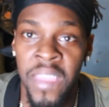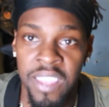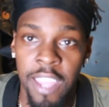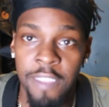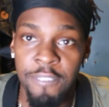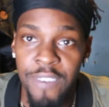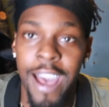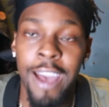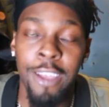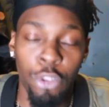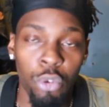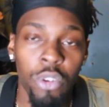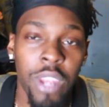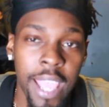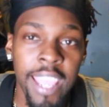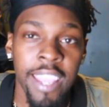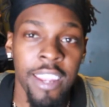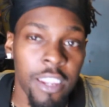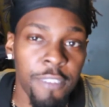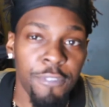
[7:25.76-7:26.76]
They value
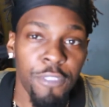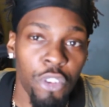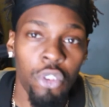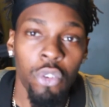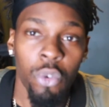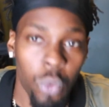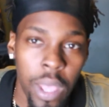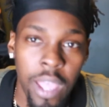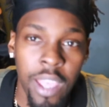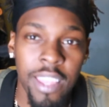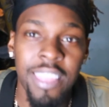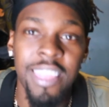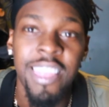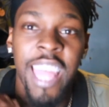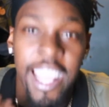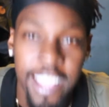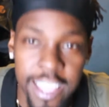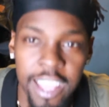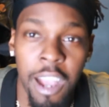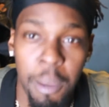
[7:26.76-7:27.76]
their individual way of
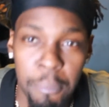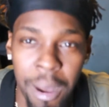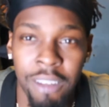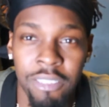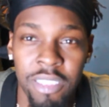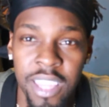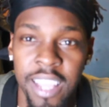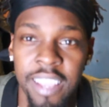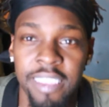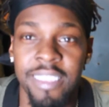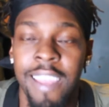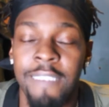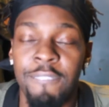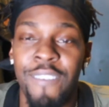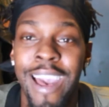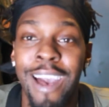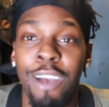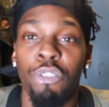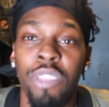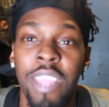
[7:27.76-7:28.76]
thinking about things. They
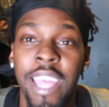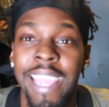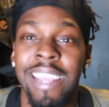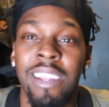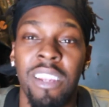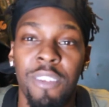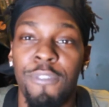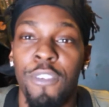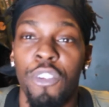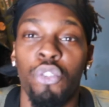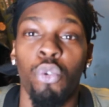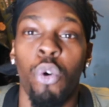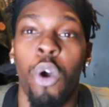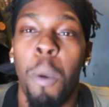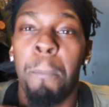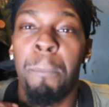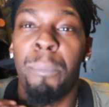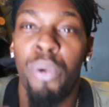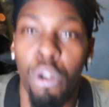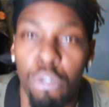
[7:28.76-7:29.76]
value their individual
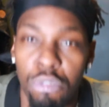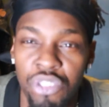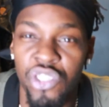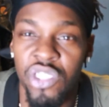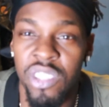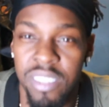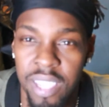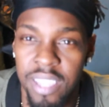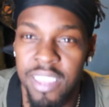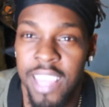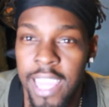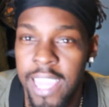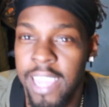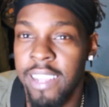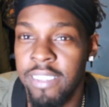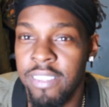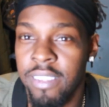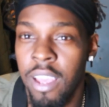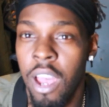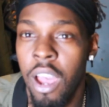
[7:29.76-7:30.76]
approach to
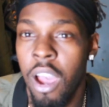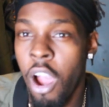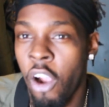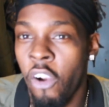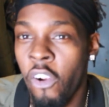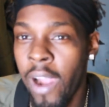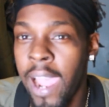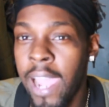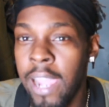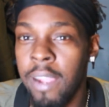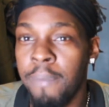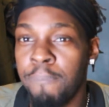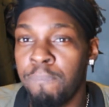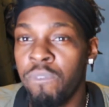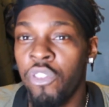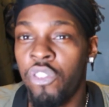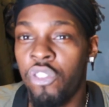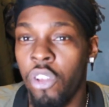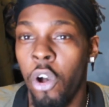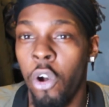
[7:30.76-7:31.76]
things. All right.
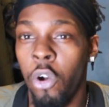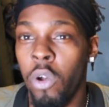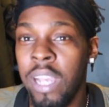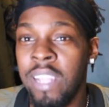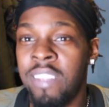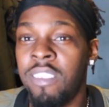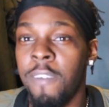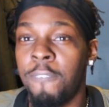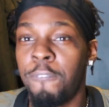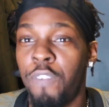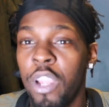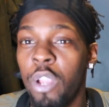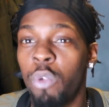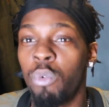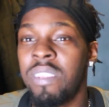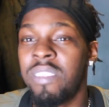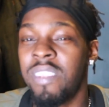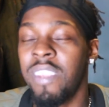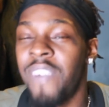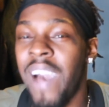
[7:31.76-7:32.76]
So it's the
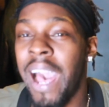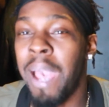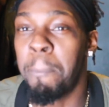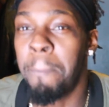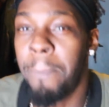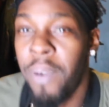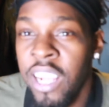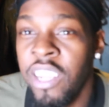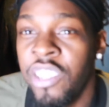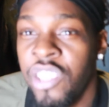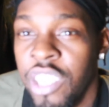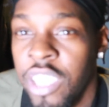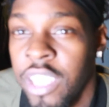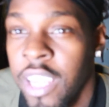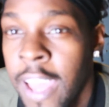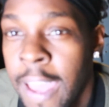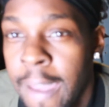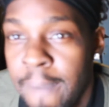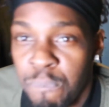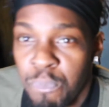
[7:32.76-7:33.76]
frequency vibration.
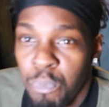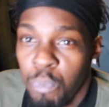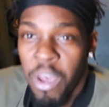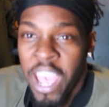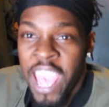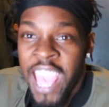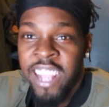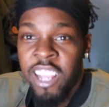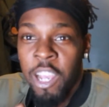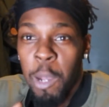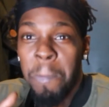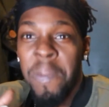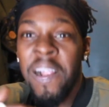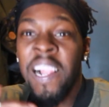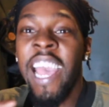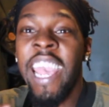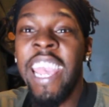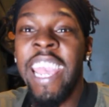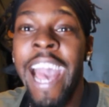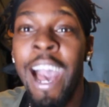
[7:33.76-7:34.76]
It could
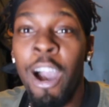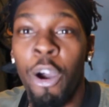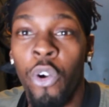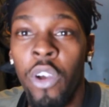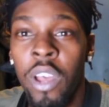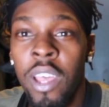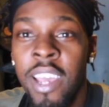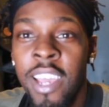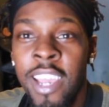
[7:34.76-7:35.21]
play out